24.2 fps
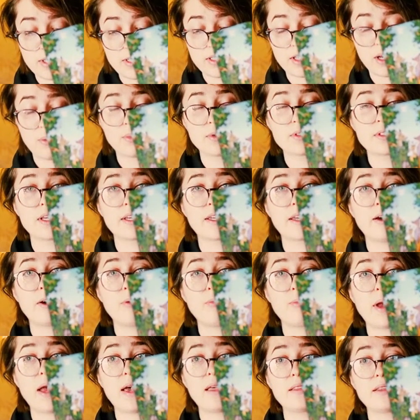is almost like a
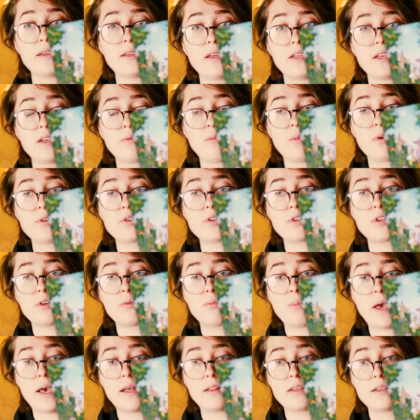balance, an emotional
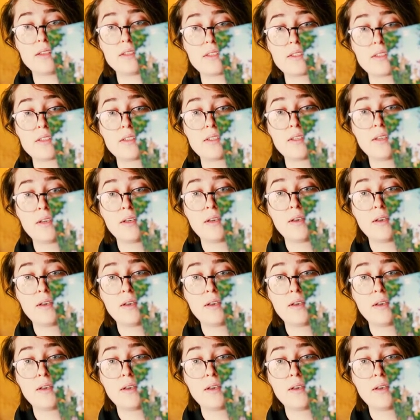balance,